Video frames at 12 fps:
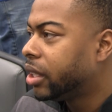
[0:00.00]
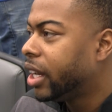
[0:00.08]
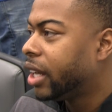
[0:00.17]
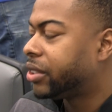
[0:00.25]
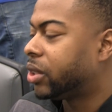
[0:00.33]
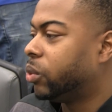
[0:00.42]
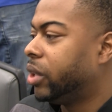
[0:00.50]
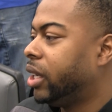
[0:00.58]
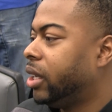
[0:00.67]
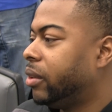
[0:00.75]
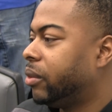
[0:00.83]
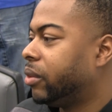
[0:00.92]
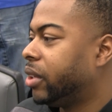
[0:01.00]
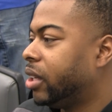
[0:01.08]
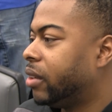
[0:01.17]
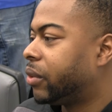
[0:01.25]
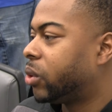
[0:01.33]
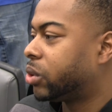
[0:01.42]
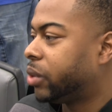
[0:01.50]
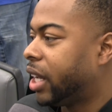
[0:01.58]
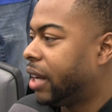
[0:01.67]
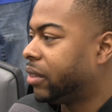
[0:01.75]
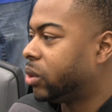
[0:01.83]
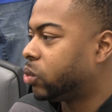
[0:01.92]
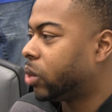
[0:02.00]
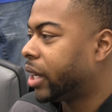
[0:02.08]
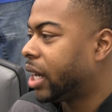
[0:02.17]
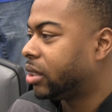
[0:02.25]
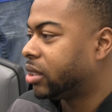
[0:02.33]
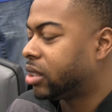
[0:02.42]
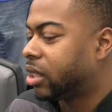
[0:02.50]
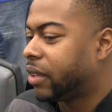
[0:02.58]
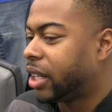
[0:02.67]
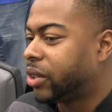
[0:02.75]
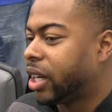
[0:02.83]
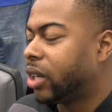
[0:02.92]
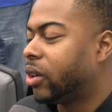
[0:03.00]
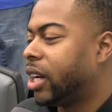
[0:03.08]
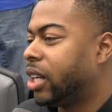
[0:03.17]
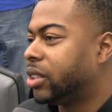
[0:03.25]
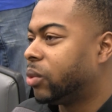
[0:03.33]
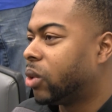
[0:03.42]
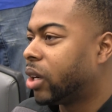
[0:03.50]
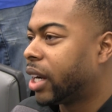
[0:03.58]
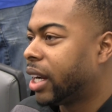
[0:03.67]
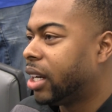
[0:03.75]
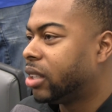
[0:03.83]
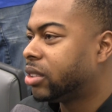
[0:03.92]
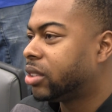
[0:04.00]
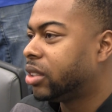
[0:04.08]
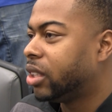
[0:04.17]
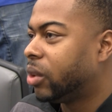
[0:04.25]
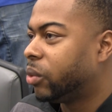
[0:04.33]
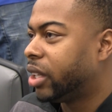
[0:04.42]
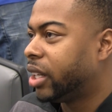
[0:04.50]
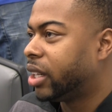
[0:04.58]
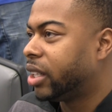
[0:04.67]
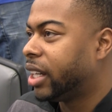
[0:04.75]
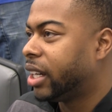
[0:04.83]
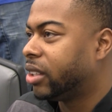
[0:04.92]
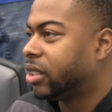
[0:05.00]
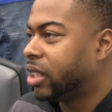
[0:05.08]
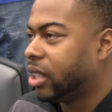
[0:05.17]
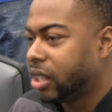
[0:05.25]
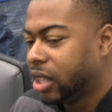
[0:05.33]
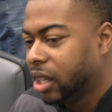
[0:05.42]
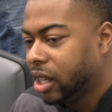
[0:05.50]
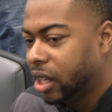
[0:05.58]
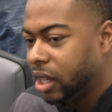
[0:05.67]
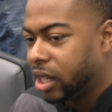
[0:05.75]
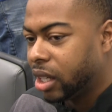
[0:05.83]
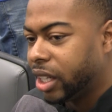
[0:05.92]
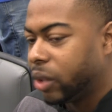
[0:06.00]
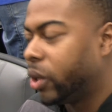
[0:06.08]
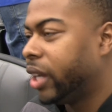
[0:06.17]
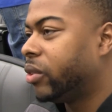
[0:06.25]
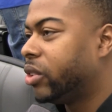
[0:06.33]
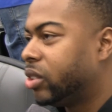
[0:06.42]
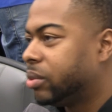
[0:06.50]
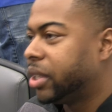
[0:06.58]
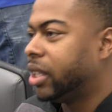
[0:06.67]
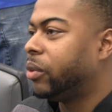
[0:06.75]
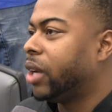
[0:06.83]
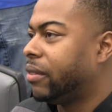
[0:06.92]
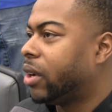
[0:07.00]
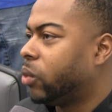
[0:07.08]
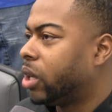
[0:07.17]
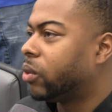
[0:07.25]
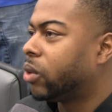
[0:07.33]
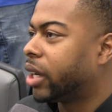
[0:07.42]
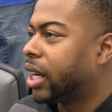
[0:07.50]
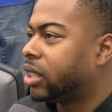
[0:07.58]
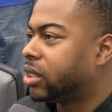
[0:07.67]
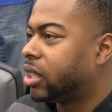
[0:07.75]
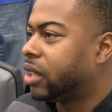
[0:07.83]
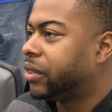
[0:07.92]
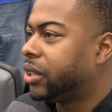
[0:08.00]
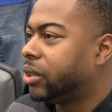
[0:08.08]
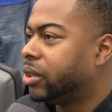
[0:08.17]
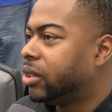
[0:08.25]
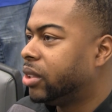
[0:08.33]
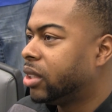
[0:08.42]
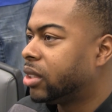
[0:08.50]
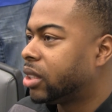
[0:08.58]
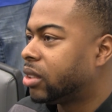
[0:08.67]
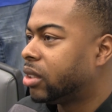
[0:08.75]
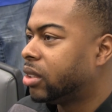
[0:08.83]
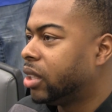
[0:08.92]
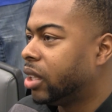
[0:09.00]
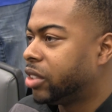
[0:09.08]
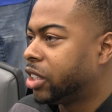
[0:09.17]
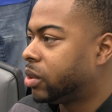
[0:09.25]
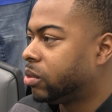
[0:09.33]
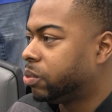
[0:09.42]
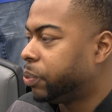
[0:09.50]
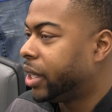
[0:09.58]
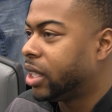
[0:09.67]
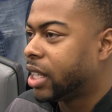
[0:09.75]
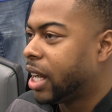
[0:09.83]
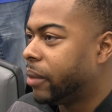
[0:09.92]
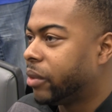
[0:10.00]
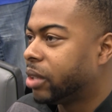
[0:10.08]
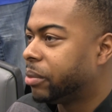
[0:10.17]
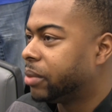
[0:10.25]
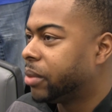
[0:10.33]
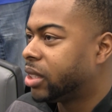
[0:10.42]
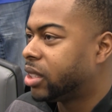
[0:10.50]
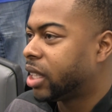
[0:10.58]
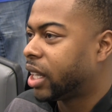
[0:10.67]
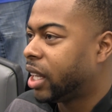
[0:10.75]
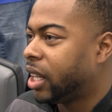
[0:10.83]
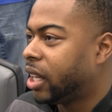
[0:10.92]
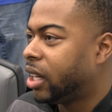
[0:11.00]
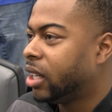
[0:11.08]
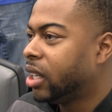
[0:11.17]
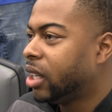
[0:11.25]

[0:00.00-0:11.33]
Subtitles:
Yeah, so we, you know, of course we have those workouts and stuff. I try to go down to workouts, you know, when they're down in the weight room, and then we have our winter workout stuff too. So, you know, just spending time with them as much as I can,